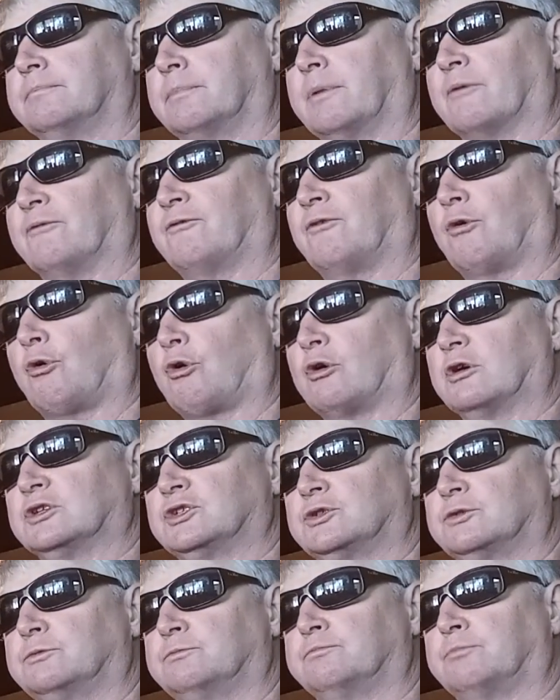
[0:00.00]
before I
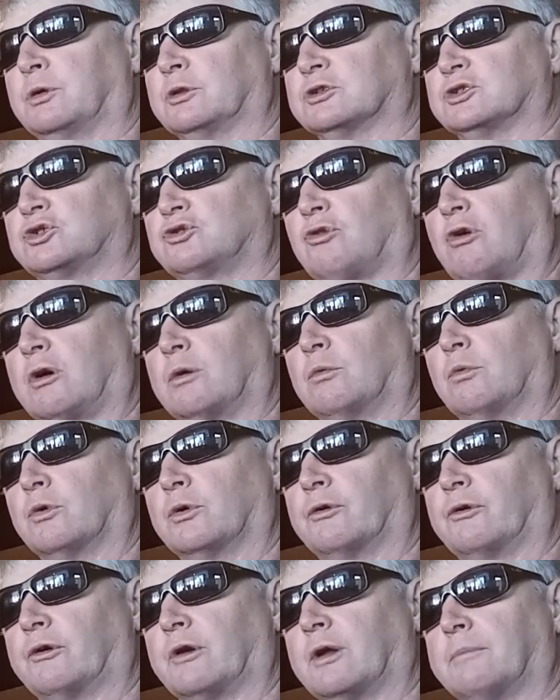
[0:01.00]
put the strike
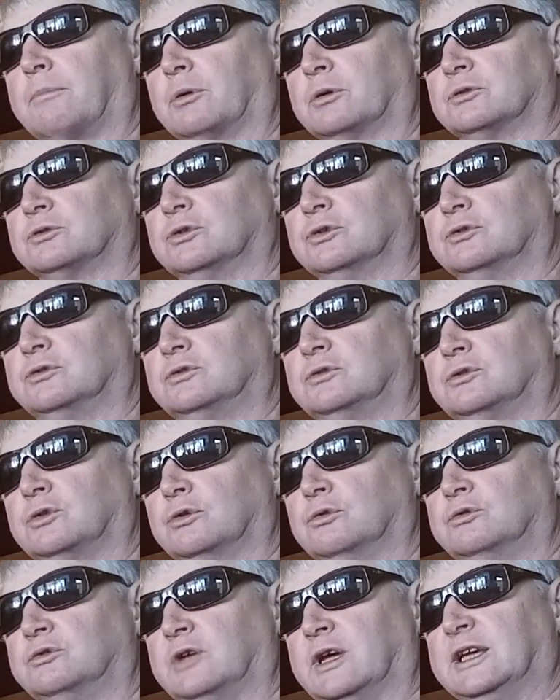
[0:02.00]
water on. I put two
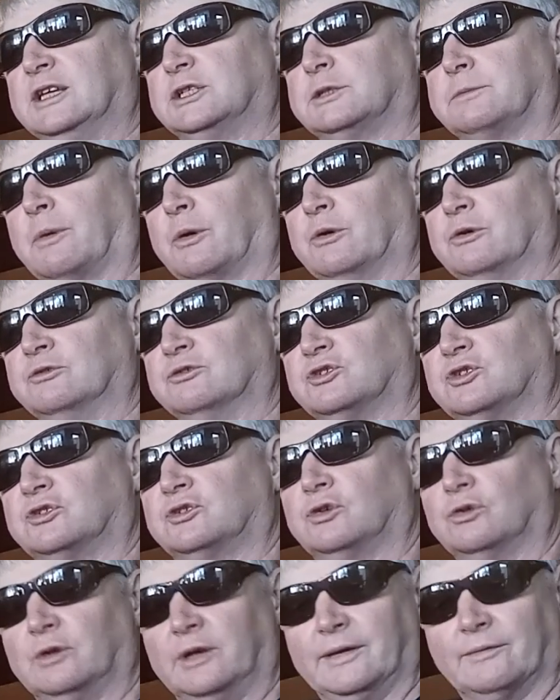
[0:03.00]
level
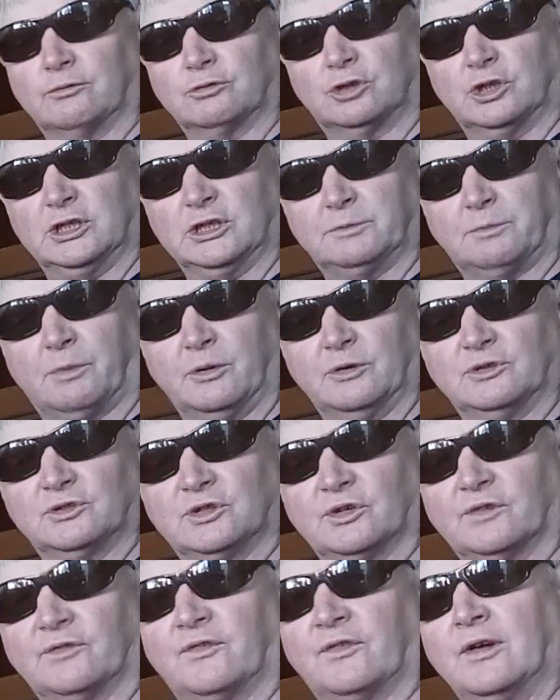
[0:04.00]

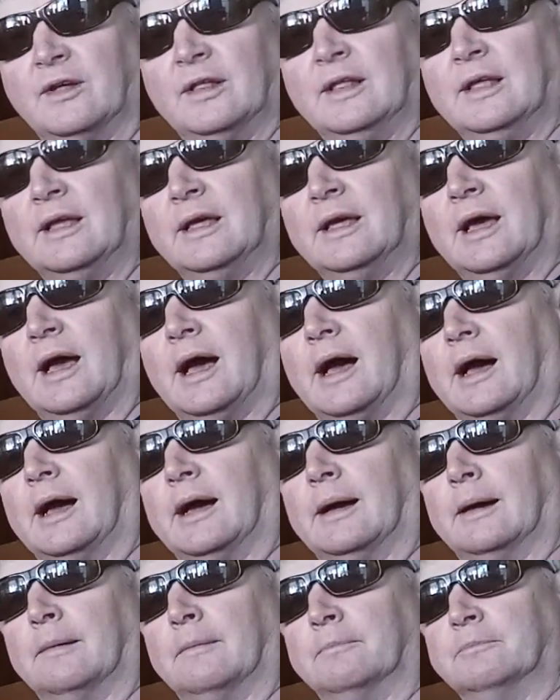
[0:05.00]
teaspoons of
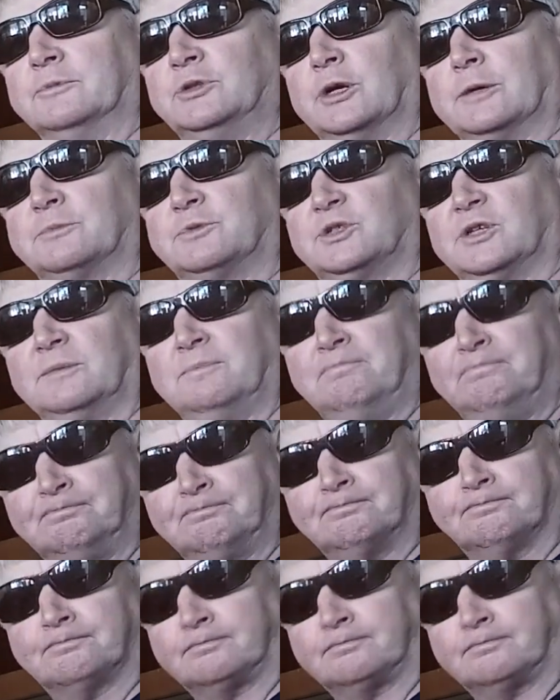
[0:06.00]
gypsum,